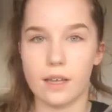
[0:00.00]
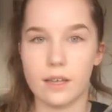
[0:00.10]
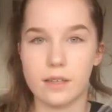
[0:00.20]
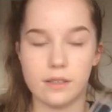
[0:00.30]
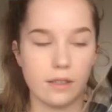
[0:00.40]

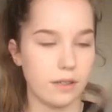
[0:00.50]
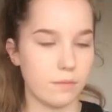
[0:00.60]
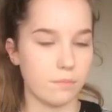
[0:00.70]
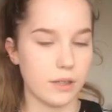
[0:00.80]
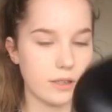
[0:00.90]
and then
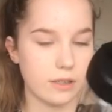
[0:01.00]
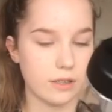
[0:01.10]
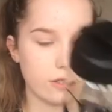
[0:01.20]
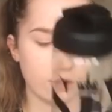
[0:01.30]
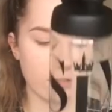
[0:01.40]
but I
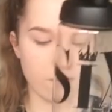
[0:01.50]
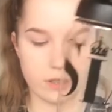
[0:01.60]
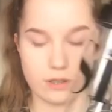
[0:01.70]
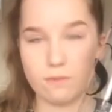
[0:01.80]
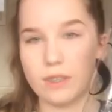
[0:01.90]
needed to use it for
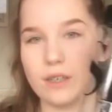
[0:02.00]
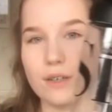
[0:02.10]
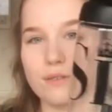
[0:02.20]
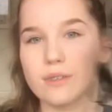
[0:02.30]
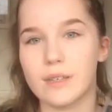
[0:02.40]
this
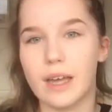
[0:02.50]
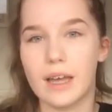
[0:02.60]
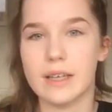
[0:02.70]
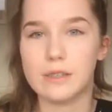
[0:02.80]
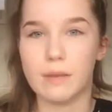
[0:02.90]
video so yeah
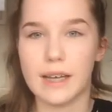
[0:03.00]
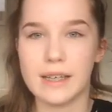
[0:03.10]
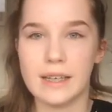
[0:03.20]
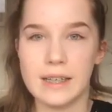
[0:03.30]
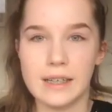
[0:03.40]
it's my
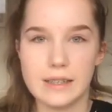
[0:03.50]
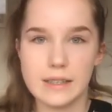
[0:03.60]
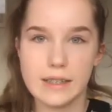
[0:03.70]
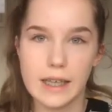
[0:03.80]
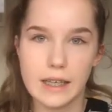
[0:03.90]

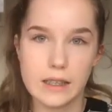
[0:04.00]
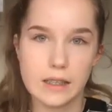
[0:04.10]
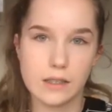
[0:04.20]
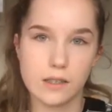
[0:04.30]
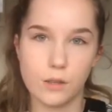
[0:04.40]

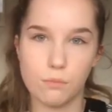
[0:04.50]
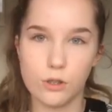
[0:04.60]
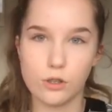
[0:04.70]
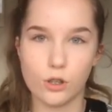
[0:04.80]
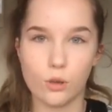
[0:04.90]
sixth
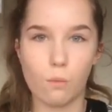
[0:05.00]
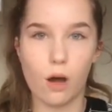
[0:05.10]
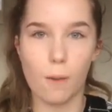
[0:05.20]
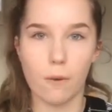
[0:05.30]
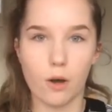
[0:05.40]
musical
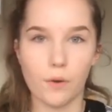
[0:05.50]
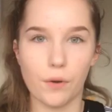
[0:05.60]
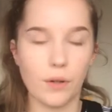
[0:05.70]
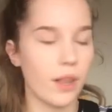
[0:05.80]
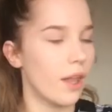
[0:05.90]
water
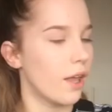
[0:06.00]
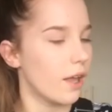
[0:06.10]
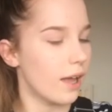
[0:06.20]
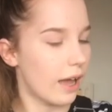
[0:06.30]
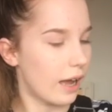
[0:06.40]
bottle
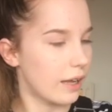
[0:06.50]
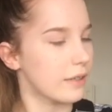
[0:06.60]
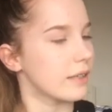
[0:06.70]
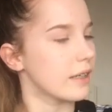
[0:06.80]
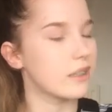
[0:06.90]

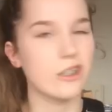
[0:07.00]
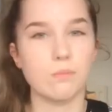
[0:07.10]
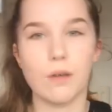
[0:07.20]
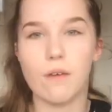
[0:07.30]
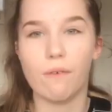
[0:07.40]
and it's just
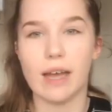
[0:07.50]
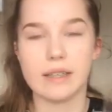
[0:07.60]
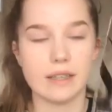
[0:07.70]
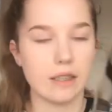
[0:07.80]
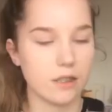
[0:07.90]

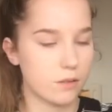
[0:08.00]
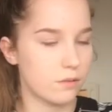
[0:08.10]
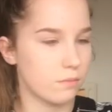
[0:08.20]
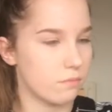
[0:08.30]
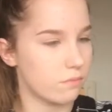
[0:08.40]
perfect it's
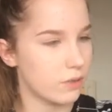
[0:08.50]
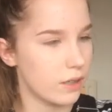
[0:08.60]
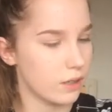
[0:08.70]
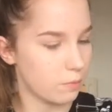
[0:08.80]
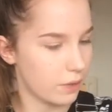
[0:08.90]

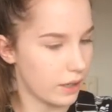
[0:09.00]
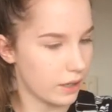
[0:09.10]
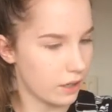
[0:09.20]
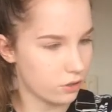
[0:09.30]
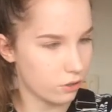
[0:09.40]
really big
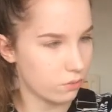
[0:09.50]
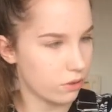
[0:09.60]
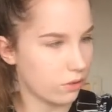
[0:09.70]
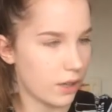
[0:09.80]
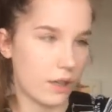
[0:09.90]
I don't
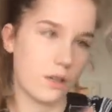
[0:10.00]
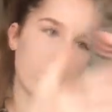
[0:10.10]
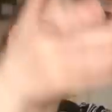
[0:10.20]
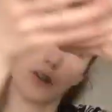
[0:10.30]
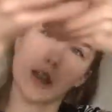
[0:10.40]
know how
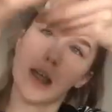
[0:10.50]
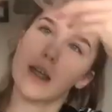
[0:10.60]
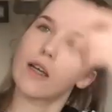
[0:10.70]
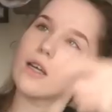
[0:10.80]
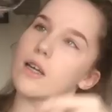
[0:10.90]
much it
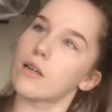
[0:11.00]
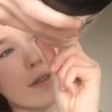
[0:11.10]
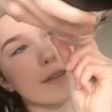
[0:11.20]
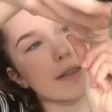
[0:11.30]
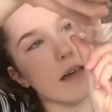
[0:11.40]
um,
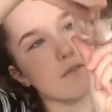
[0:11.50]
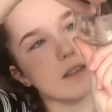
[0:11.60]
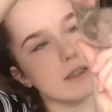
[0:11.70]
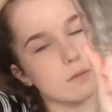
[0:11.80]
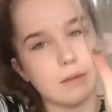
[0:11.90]

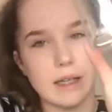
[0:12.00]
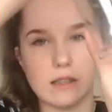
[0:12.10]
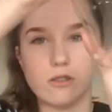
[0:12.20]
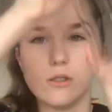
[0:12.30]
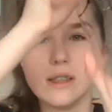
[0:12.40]
70 mil
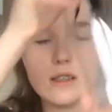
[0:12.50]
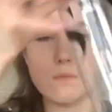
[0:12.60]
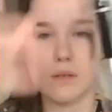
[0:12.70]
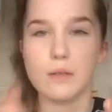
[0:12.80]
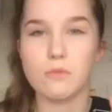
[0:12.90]
so this
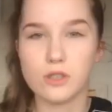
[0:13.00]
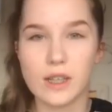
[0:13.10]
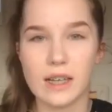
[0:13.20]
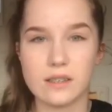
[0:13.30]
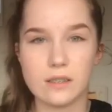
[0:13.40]
pretty much
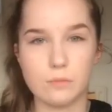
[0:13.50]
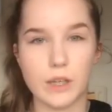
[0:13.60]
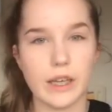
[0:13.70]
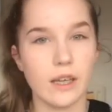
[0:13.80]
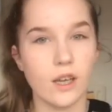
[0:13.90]
lasts
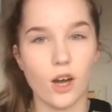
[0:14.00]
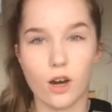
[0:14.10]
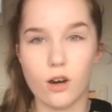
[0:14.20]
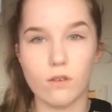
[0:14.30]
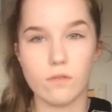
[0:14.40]
me a
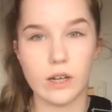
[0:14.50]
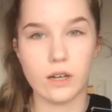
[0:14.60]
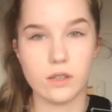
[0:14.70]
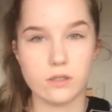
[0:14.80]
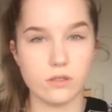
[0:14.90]
whole
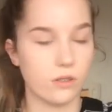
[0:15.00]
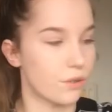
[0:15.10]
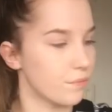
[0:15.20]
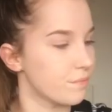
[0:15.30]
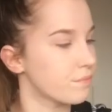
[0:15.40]
rehearsal